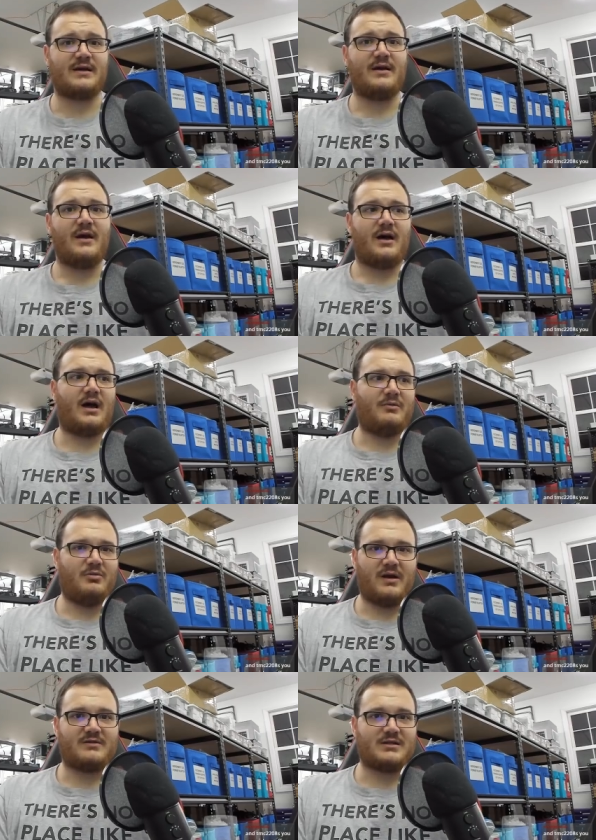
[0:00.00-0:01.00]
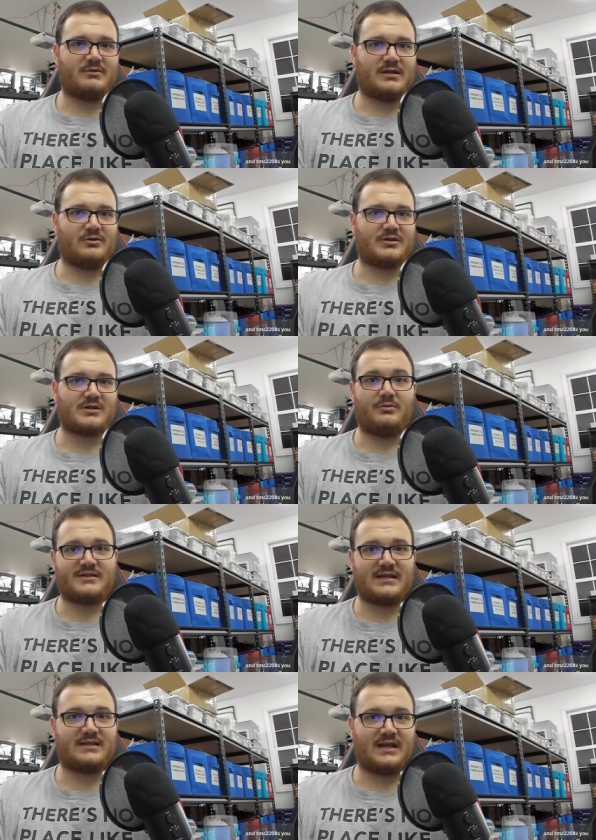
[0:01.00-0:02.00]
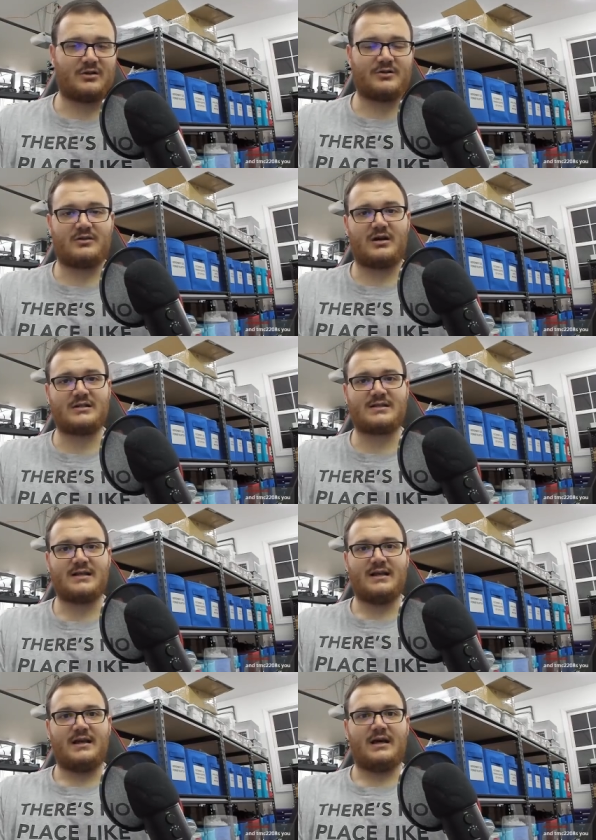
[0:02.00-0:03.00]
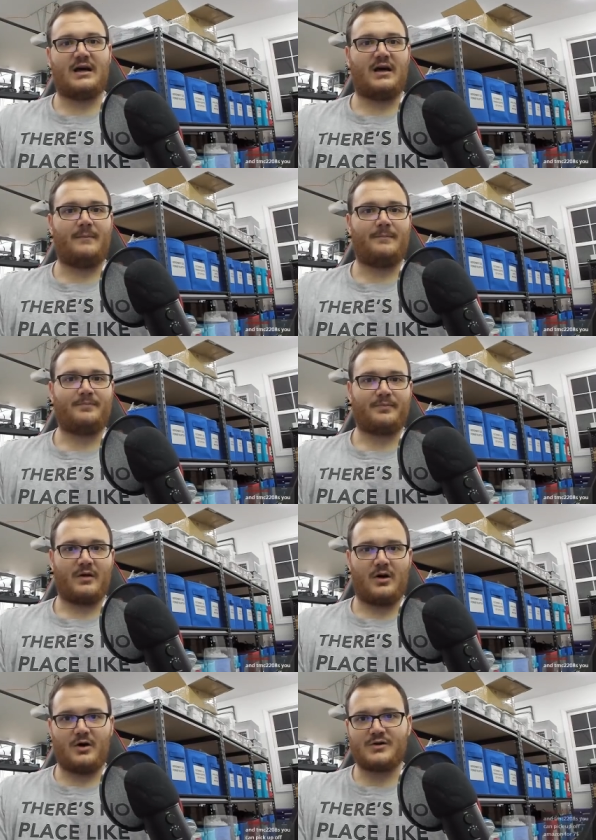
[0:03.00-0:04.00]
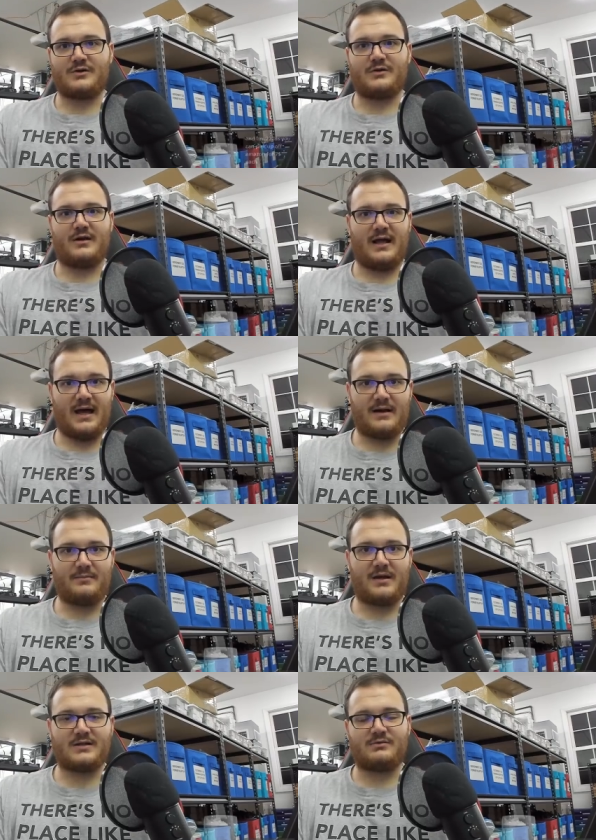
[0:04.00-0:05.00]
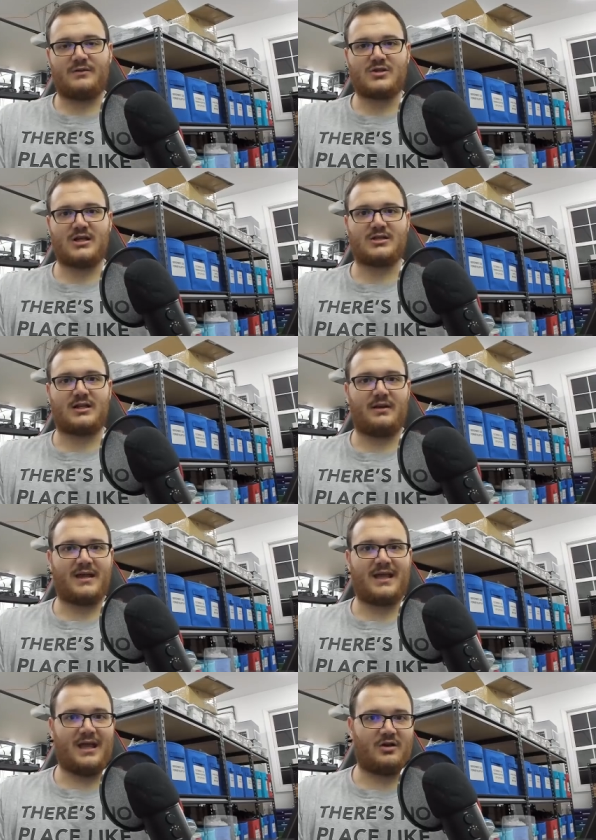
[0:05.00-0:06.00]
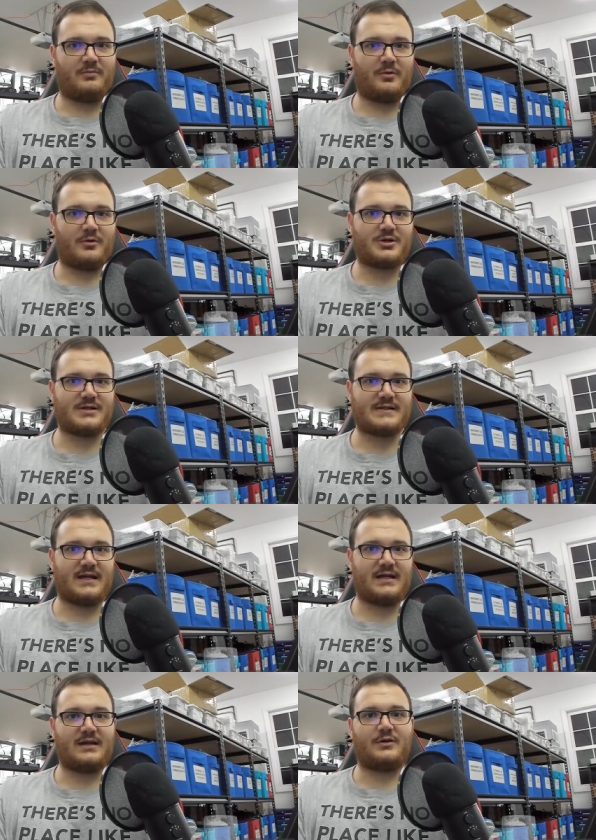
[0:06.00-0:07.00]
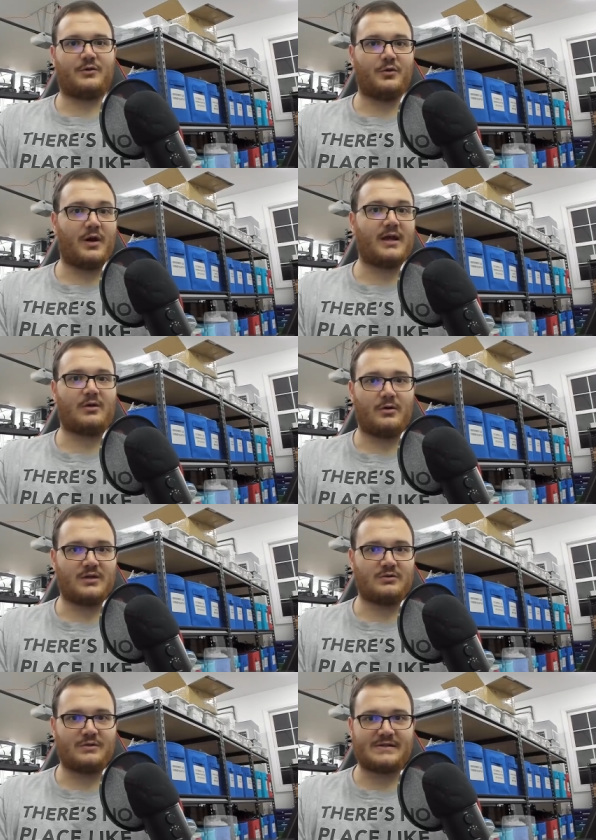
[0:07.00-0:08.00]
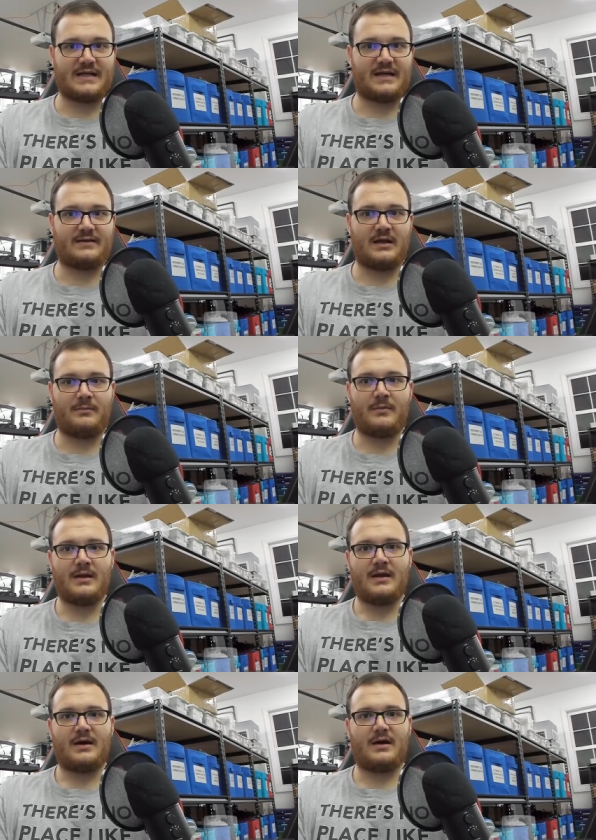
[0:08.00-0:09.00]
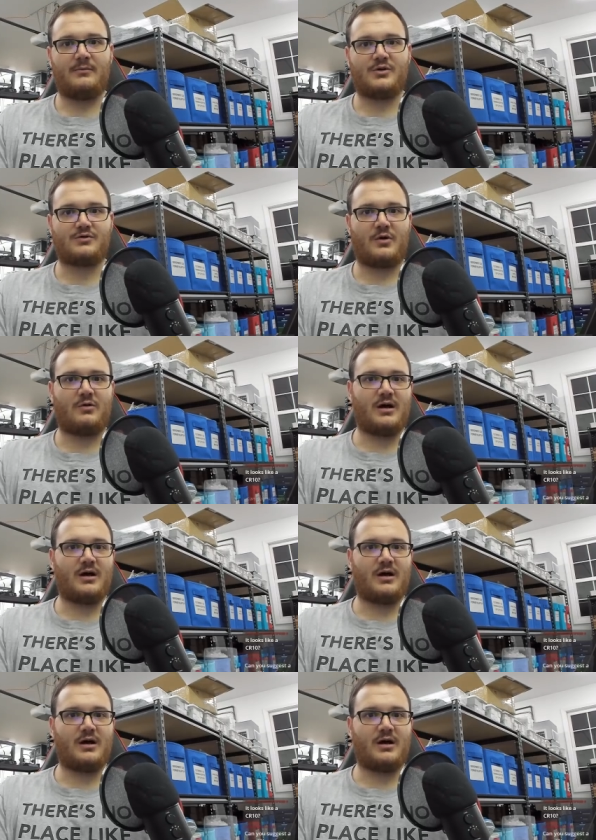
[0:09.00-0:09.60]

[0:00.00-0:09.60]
You might even see one that looks almost identical to ours. Ours are not because we've changed a lot of mechanical portions on it, including going dual Z on them, which required